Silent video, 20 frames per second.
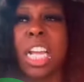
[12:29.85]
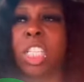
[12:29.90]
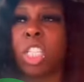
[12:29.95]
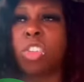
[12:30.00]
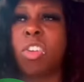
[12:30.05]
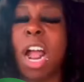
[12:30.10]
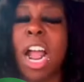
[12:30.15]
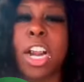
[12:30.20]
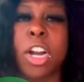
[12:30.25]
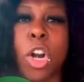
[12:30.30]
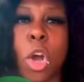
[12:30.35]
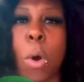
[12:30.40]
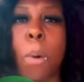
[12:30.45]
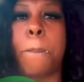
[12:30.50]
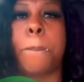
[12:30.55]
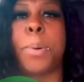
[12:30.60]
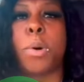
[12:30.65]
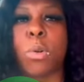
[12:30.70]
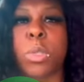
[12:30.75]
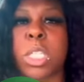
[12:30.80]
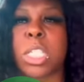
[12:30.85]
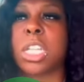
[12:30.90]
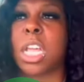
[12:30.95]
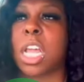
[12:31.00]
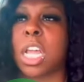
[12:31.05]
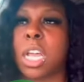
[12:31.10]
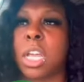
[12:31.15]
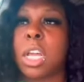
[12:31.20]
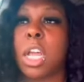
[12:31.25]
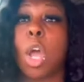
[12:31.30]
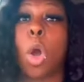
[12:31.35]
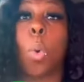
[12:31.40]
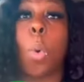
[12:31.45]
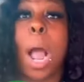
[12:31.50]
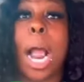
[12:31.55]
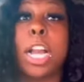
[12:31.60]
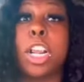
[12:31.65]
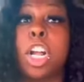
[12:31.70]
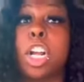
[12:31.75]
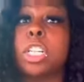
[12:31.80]
Keats right now, pussy,
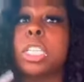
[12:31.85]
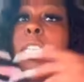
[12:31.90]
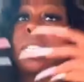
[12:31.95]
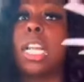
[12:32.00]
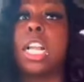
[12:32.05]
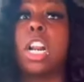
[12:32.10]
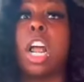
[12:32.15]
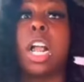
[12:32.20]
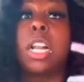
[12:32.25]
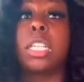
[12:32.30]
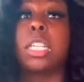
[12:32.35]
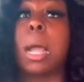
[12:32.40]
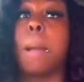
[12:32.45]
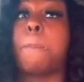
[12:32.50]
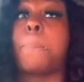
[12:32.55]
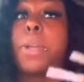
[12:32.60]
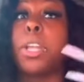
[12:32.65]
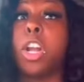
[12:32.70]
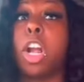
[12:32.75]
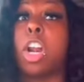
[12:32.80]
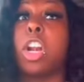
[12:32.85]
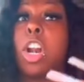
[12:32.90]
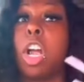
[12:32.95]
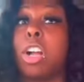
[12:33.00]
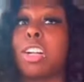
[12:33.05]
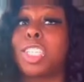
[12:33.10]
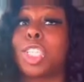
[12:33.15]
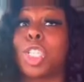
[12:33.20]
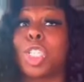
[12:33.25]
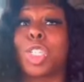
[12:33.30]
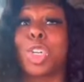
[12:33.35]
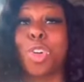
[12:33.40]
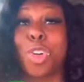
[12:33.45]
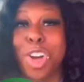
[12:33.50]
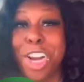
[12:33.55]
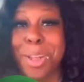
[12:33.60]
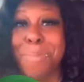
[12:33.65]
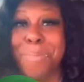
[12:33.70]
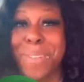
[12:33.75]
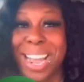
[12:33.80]
while you're still on top of your lungs
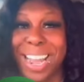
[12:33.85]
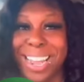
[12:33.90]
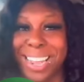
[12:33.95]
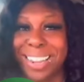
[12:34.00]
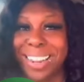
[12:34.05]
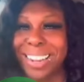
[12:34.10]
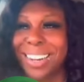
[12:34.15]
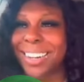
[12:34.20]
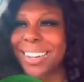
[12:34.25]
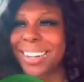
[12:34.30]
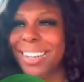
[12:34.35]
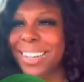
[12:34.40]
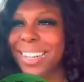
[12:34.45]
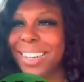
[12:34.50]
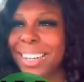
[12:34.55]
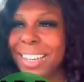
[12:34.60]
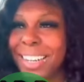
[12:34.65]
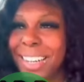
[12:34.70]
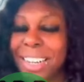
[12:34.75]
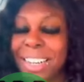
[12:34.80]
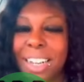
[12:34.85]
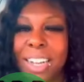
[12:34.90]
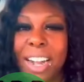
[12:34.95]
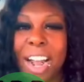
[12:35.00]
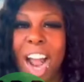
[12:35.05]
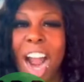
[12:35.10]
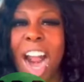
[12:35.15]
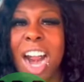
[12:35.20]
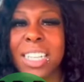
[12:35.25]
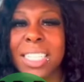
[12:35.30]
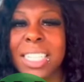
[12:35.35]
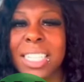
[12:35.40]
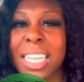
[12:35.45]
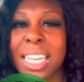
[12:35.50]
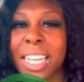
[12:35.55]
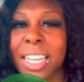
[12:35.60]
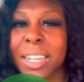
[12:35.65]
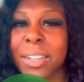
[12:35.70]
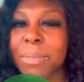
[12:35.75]
screaming. Artie,